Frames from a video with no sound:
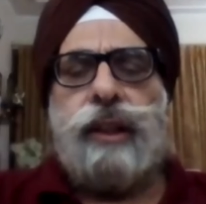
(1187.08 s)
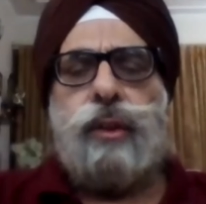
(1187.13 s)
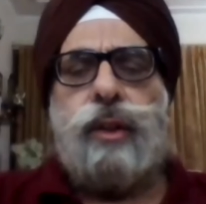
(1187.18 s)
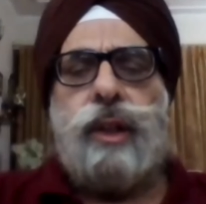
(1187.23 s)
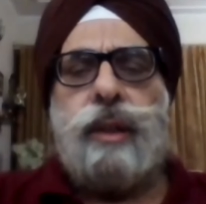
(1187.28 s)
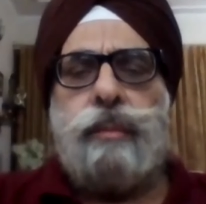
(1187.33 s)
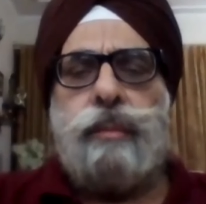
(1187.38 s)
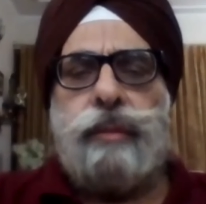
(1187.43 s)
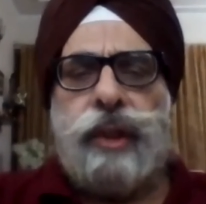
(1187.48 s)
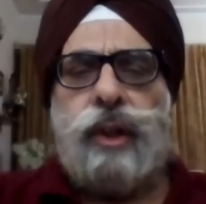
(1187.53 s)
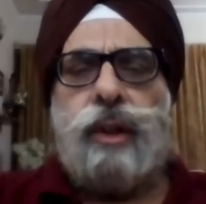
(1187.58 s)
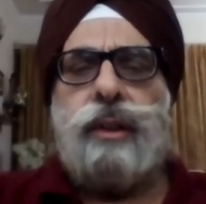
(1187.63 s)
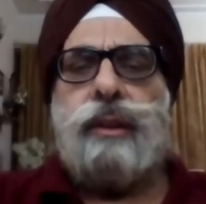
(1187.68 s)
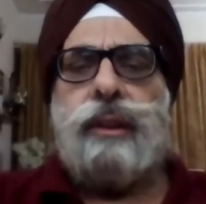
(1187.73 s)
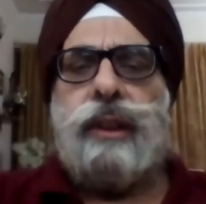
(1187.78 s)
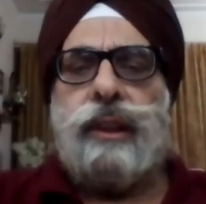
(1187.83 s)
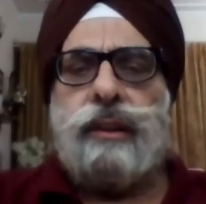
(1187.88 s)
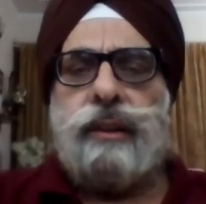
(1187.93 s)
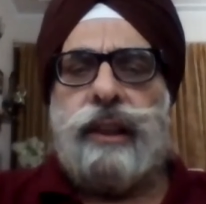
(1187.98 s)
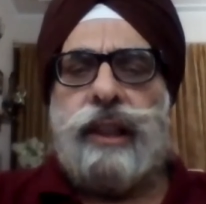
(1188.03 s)
going beyond
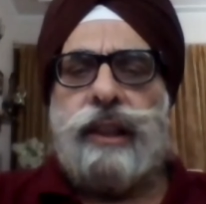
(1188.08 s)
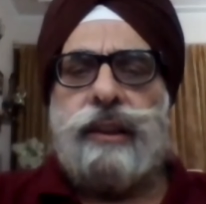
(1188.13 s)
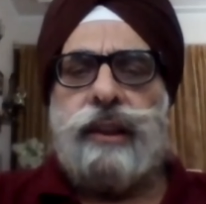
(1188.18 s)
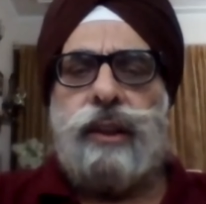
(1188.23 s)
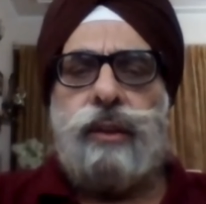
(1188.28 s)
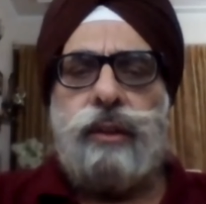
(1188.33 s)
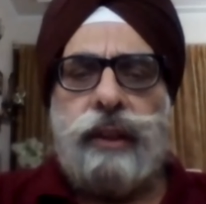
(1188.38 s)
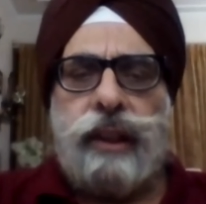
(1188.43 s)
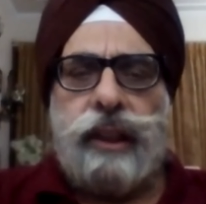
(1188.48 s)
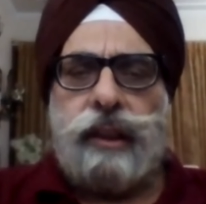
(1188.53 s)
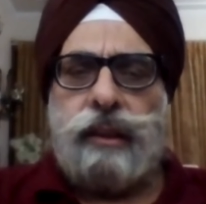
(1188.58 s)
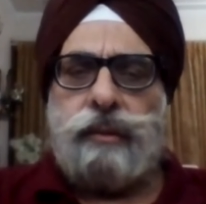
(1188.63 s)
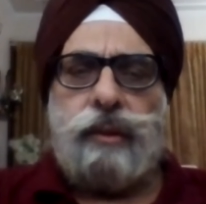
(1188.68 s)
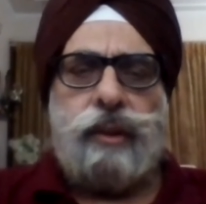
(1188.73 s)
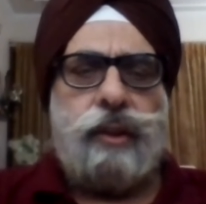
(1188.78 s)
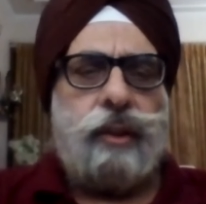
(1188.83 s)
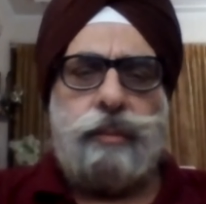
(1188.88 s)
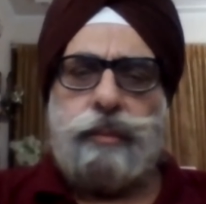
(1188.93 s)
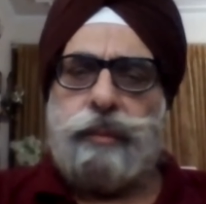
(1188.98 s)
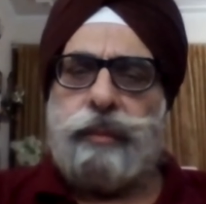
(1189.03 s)
this. They say, okay,
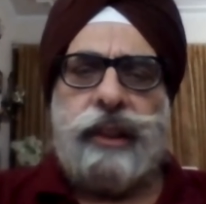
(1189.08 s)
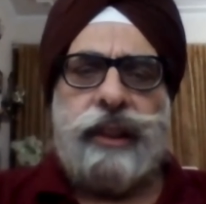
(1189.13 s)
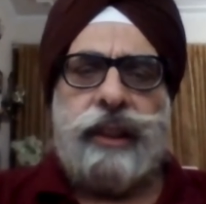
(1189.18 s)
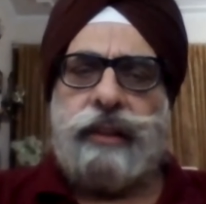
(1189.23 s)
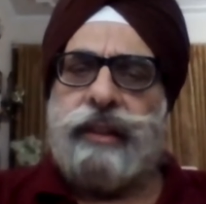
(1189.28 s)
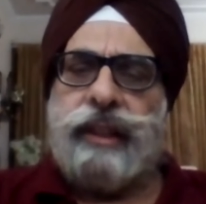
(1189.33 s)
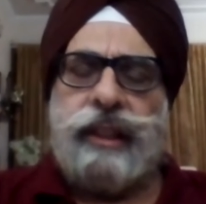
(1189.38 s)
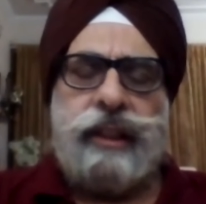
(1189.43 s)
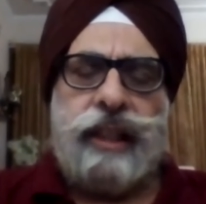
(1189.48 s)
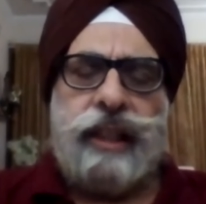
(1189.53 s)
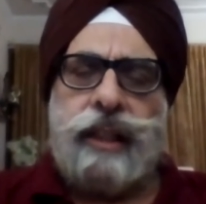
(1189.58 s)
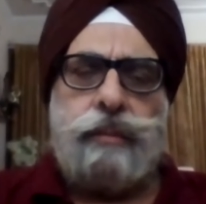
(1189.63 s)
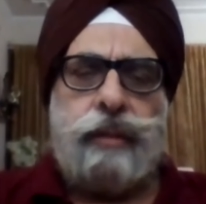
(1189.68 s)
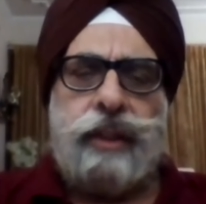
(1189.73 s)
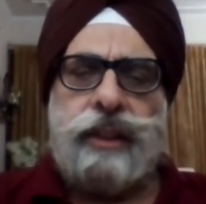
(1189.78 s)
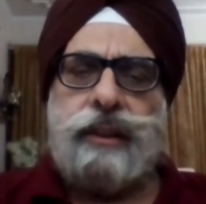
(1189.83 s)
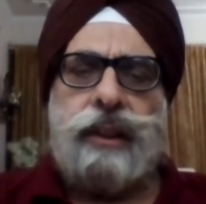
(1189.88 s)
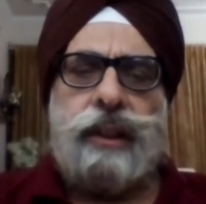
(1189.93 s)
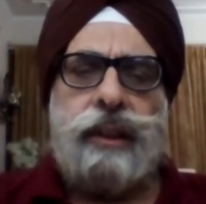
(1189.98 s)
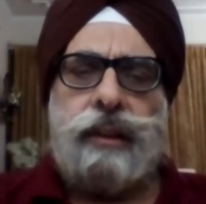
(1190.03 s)
giving
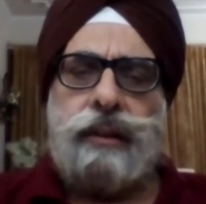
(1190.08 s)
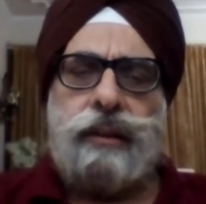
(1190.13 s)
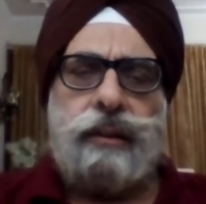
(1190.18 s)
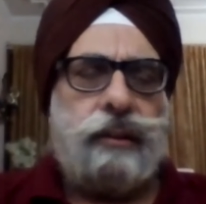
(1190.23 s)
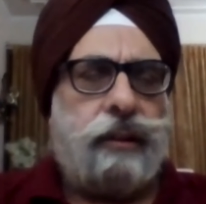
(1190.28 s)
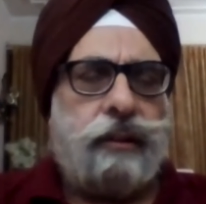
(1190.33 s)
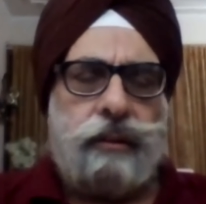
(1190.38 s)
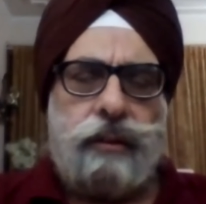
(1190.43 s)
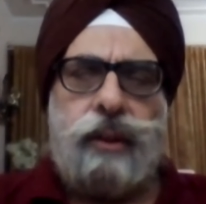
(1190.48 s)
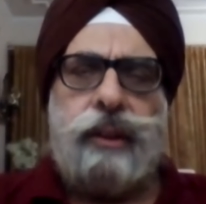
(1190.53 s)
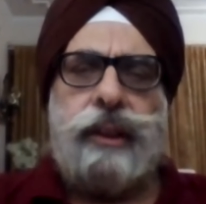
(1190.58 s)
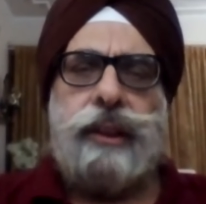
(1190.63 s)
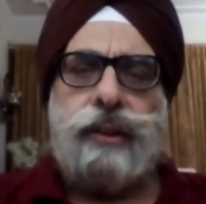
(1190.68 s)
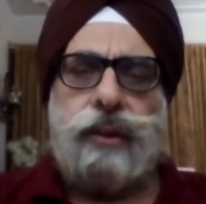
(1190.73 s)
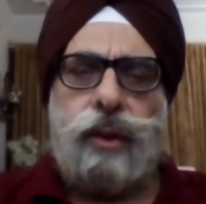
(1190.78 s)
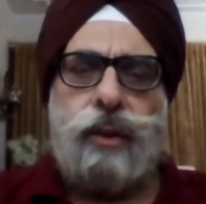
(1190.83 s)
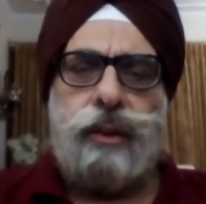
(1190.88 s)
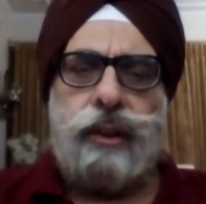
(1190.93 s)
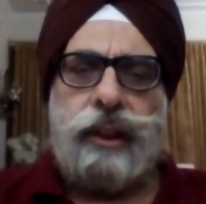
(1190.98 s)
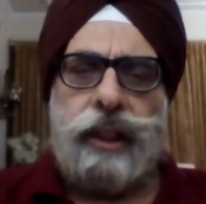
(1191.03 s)
10% is
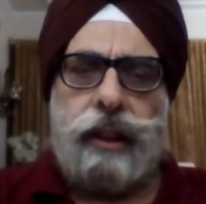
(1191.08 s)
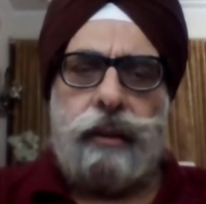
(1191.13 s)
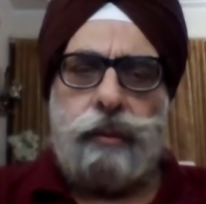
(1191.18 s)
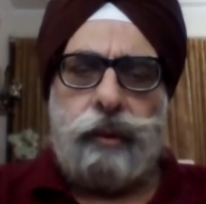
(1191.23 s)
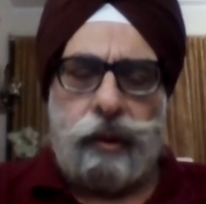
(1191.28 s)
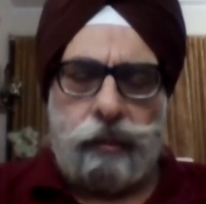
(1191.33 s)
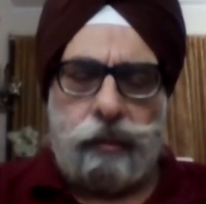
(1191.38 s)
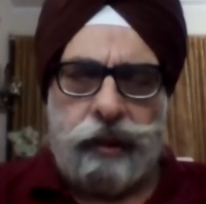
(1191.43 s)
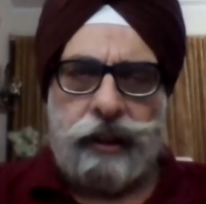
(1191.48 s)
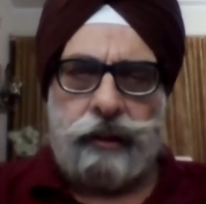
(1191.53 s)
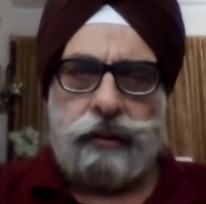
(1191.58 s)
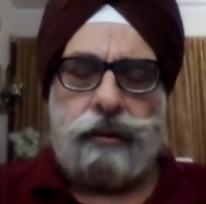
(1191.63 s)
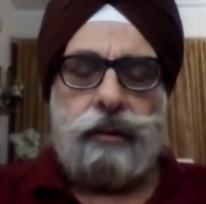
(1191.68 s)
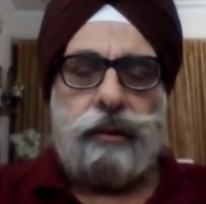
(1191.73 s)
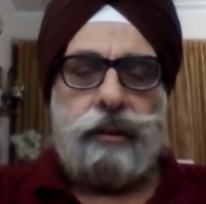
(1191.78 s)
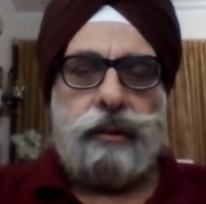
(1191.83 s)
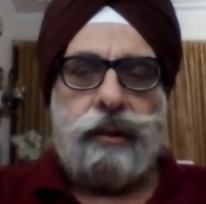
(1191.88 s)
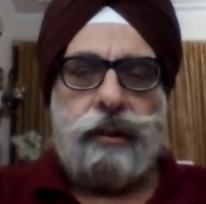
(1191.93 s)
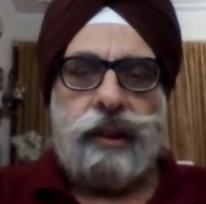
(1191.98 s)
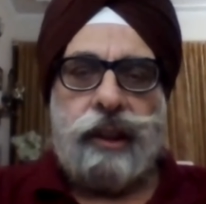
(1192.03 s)
okay, but
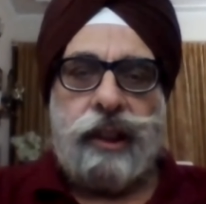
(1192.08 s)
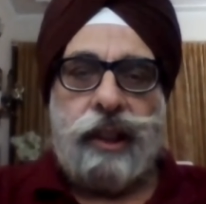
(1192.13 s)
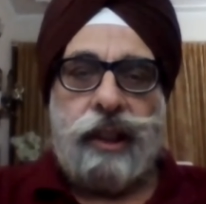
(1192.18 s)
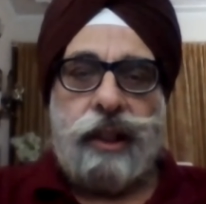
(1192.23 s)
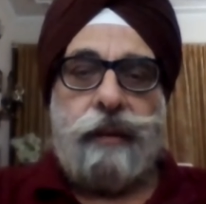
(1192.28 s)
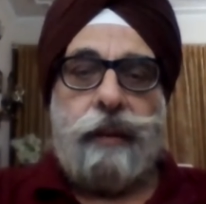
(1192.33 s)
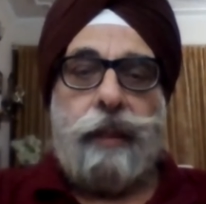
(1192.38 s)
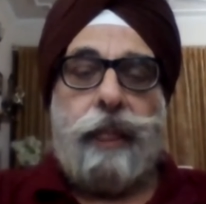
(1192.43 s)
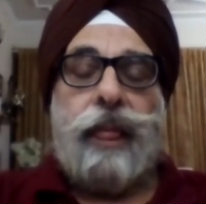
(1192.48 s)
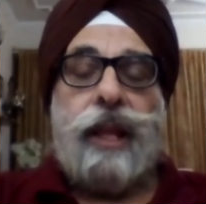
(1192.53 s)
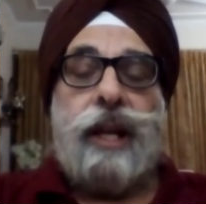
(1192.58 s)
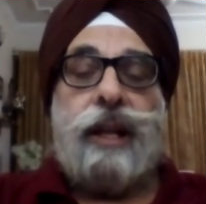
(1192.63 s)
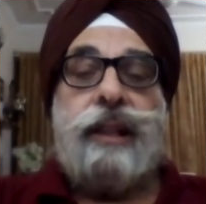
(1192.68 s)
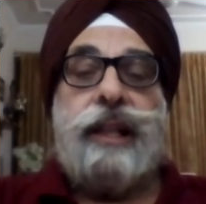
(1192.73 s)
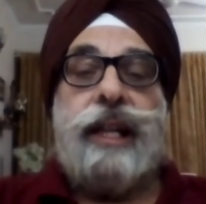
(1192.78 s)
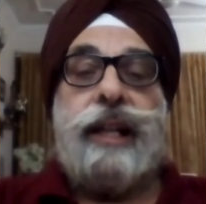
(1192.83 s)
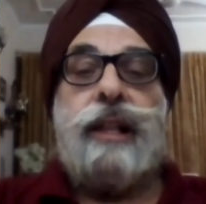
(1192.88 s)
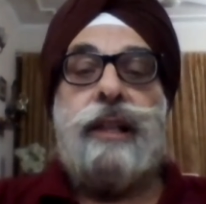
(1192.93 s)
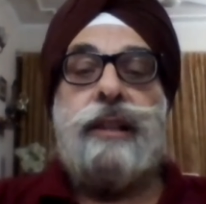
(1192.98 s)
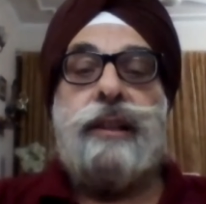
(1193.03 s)

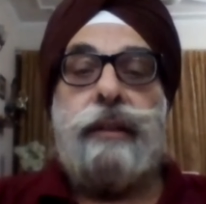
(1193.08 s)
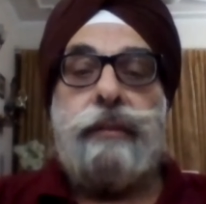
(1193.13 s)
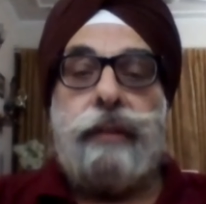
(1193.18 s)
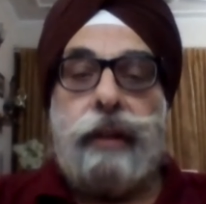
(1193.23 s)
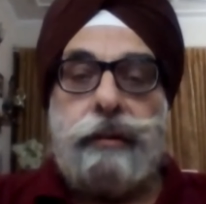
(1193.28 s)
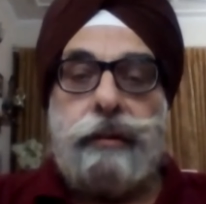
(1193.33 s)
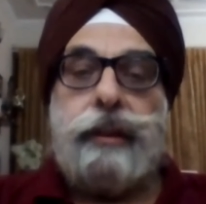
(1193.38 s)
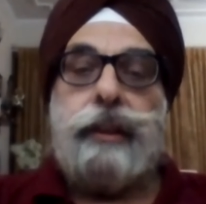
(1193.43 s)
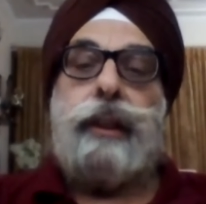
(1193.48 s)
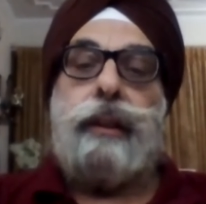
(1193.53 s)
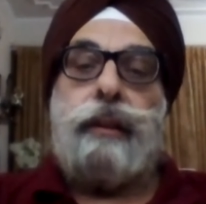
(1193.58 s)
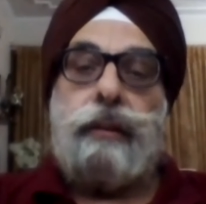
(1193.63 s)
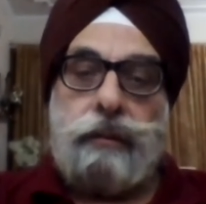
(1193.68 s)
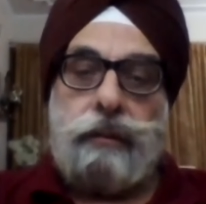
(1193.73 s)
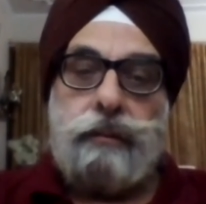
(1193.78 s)
let us give everything.